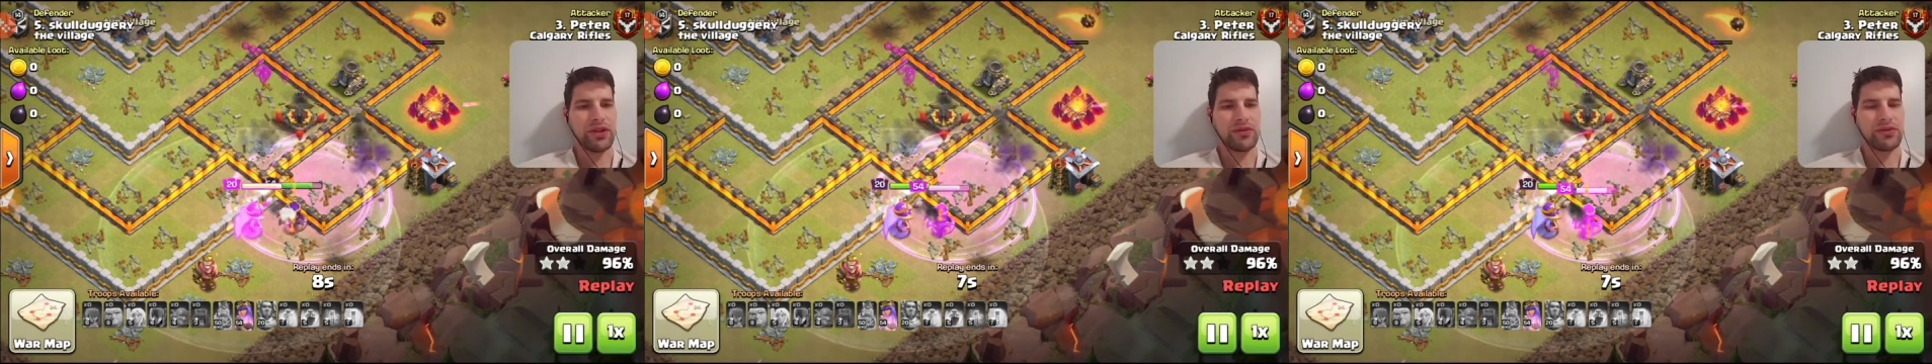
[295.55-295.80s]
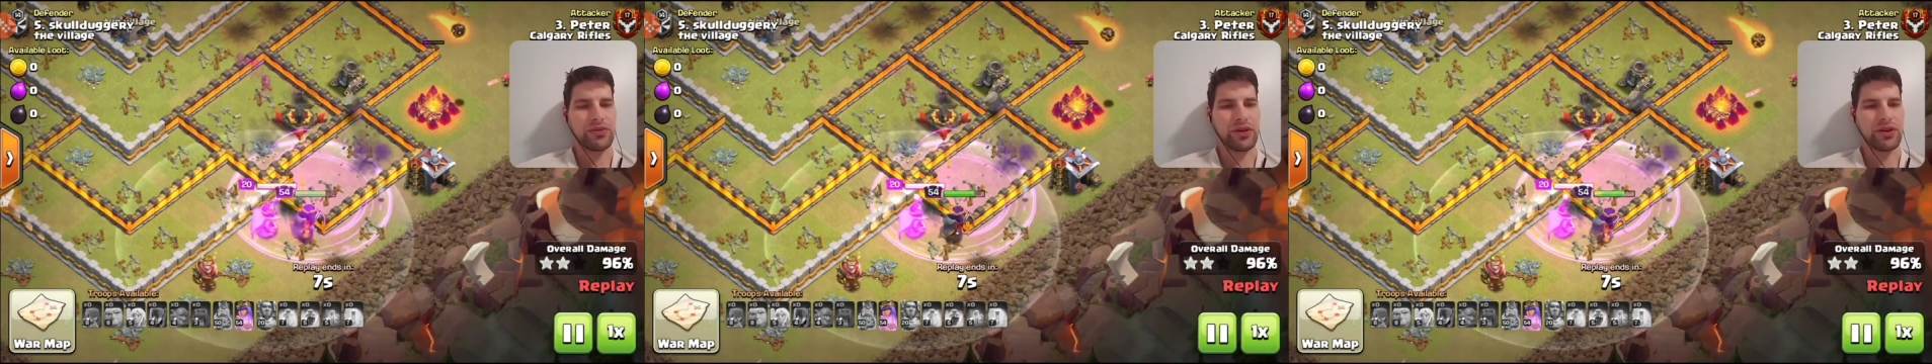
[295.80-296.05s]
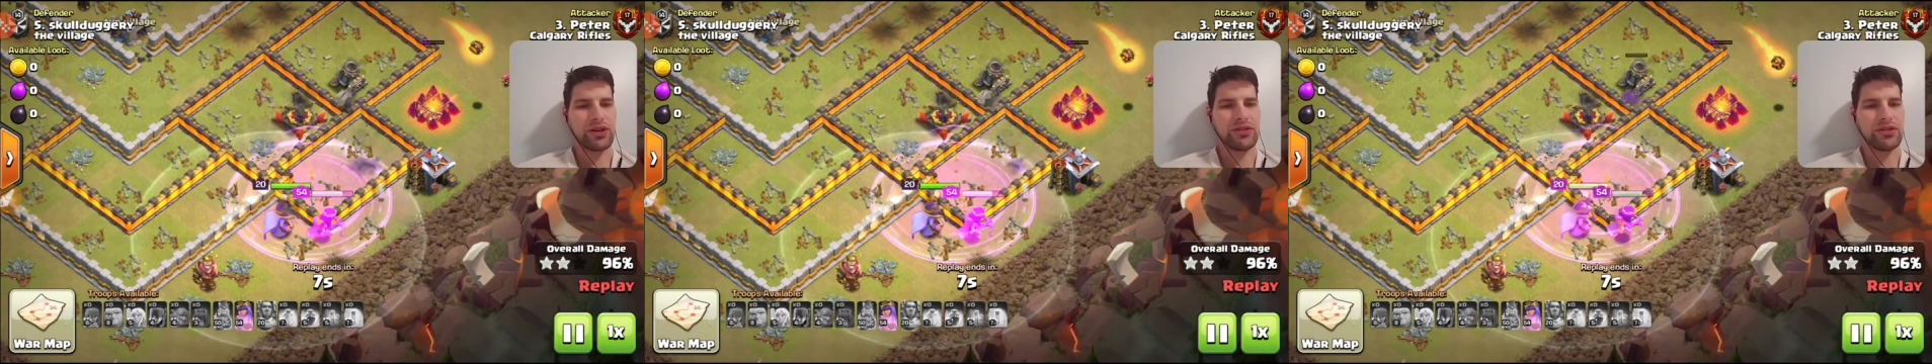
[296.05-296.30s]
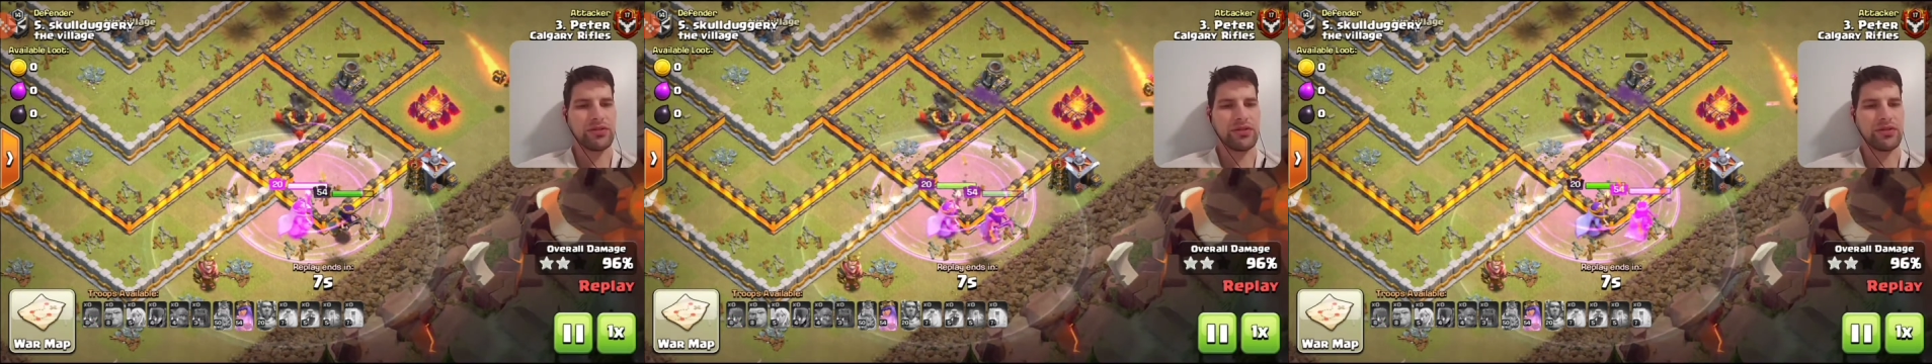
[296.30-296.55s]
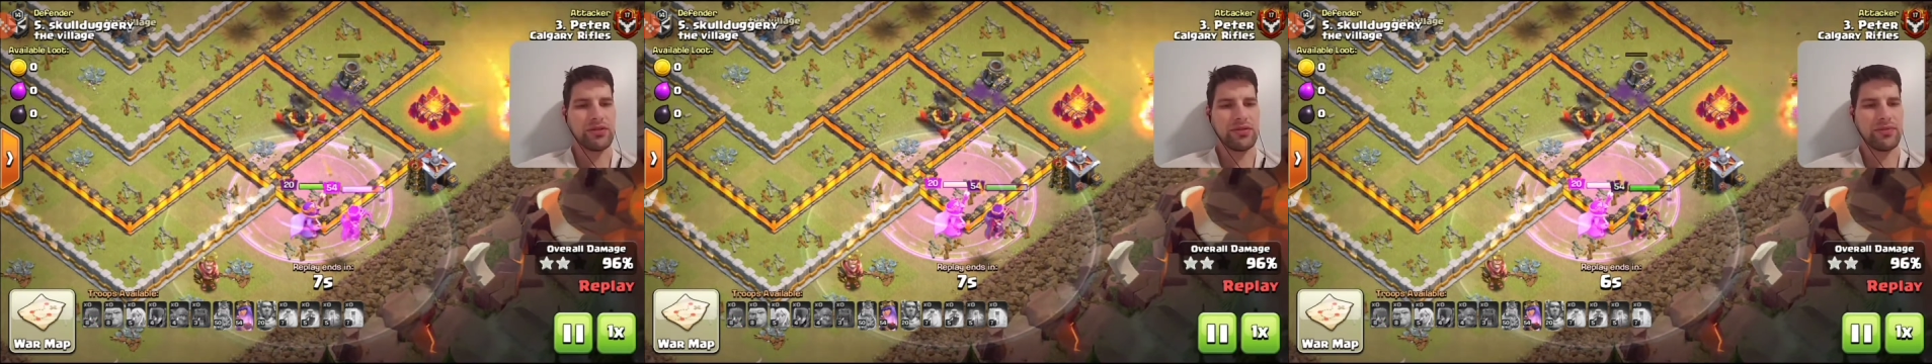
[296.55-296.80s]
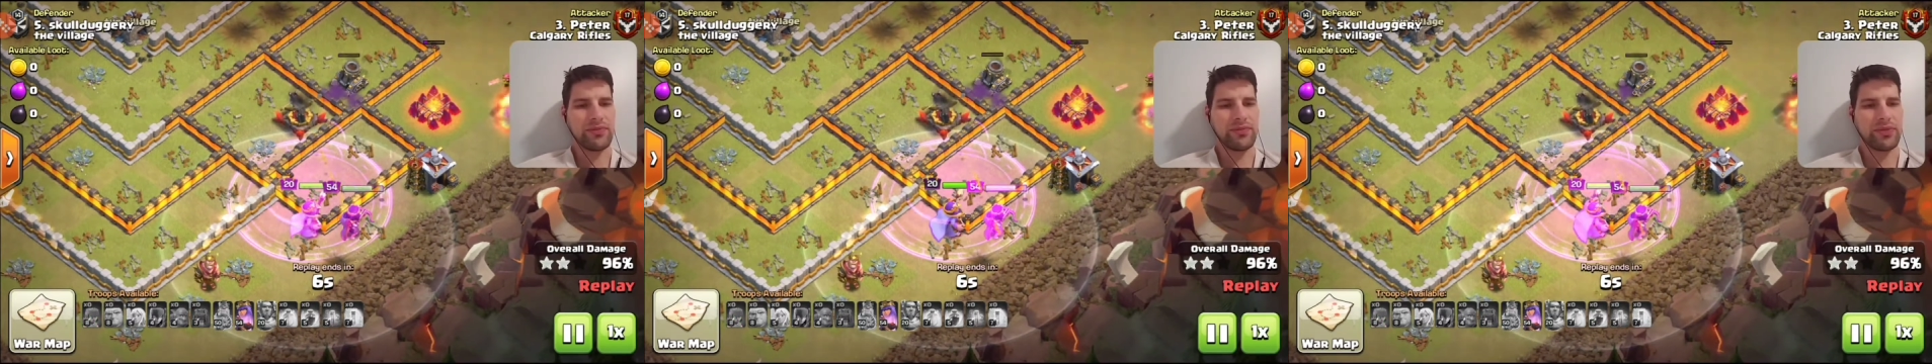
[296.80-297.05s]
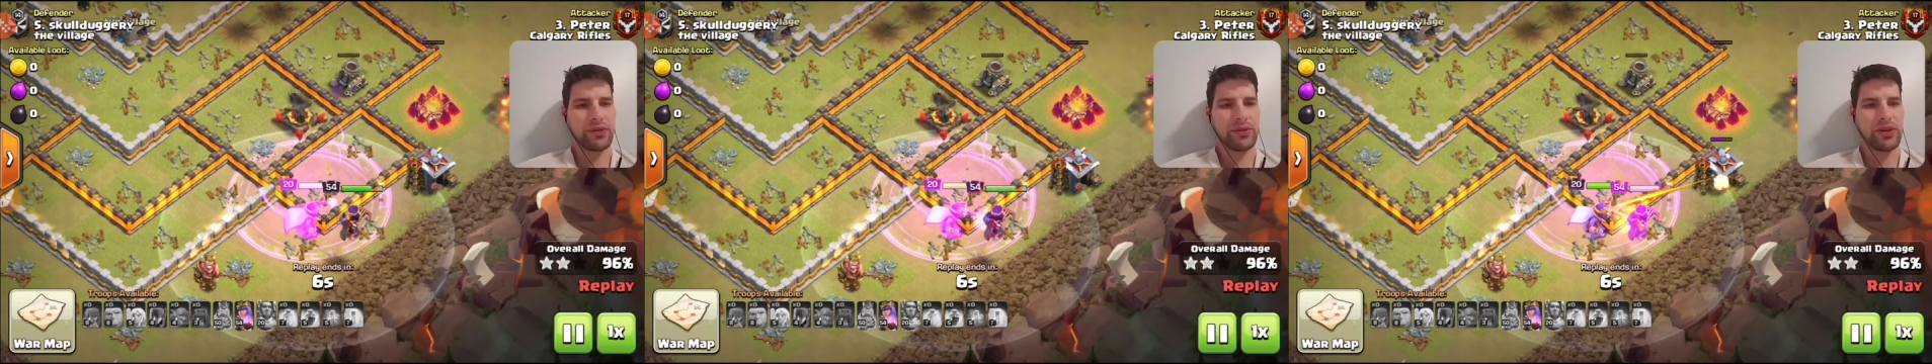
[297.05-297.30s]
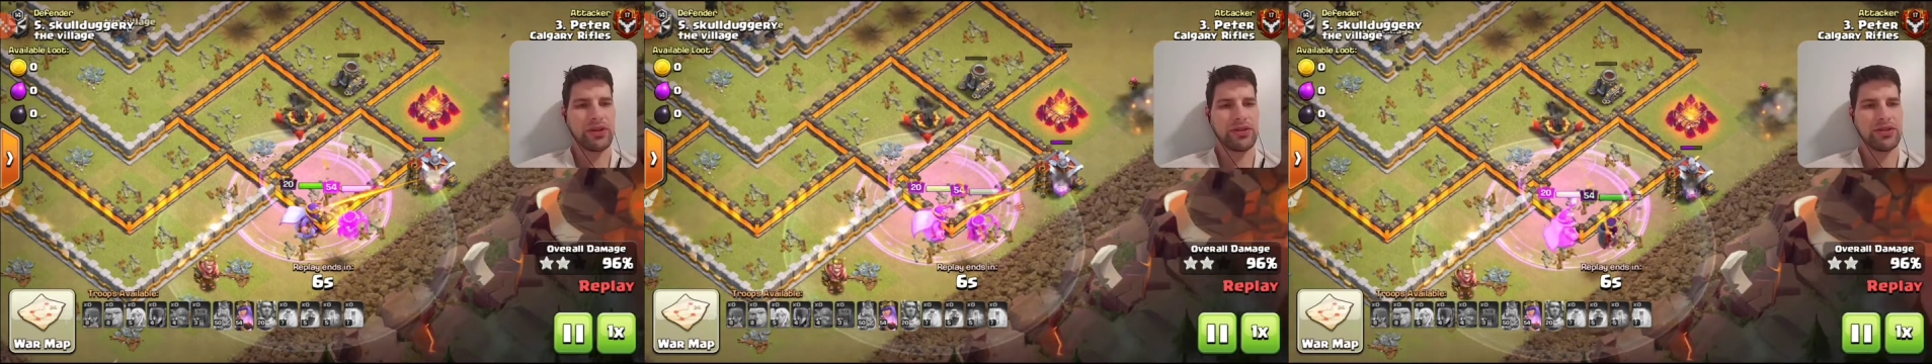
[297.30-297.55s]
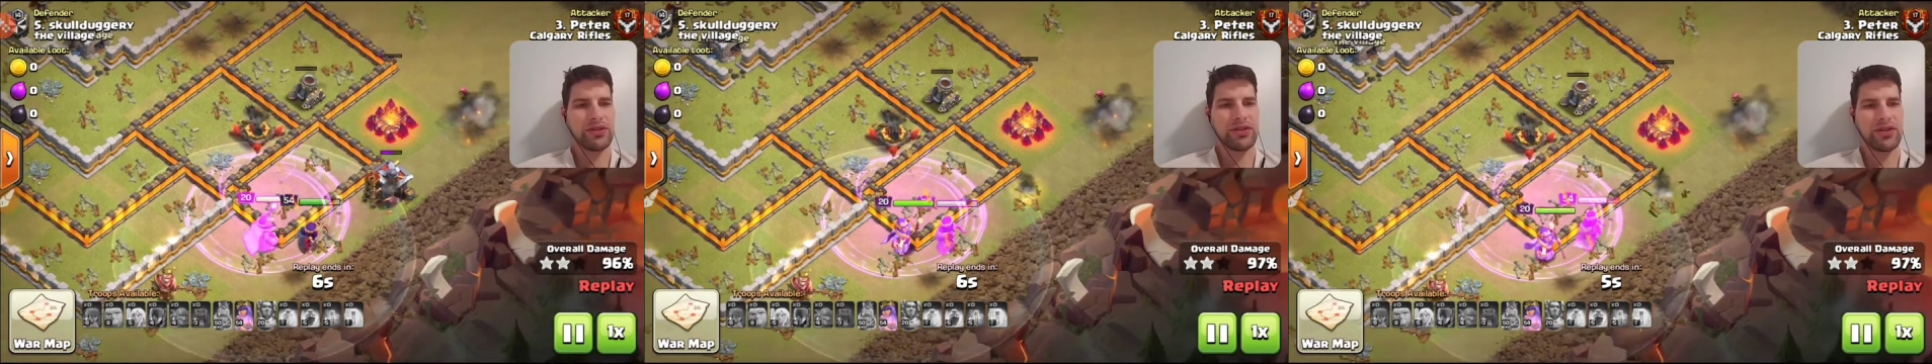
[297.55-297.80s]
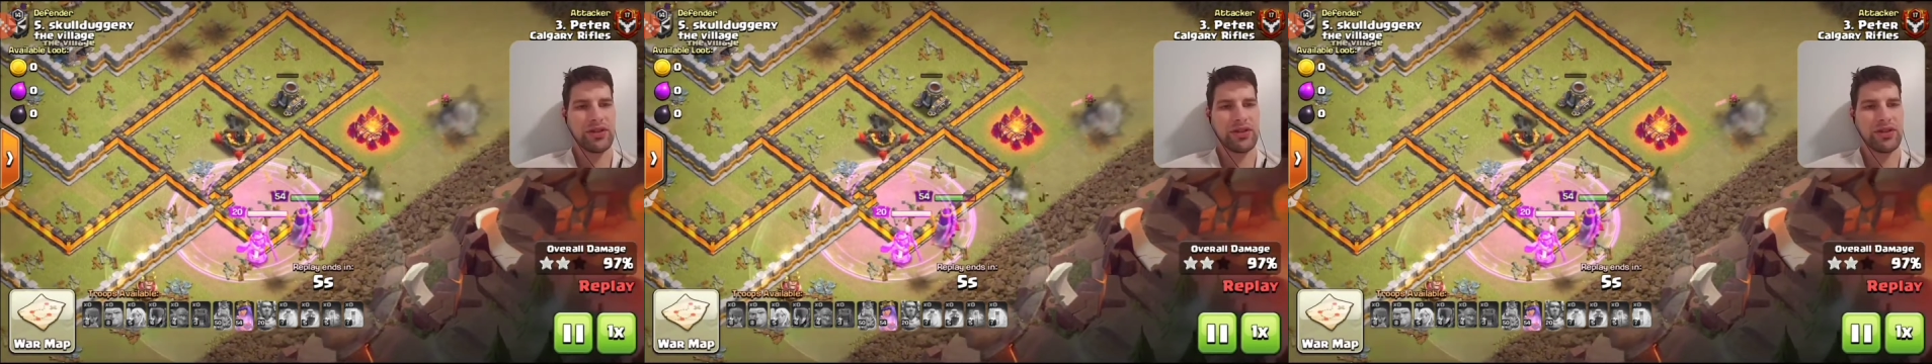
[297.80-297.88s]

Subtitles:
have to run into the rage.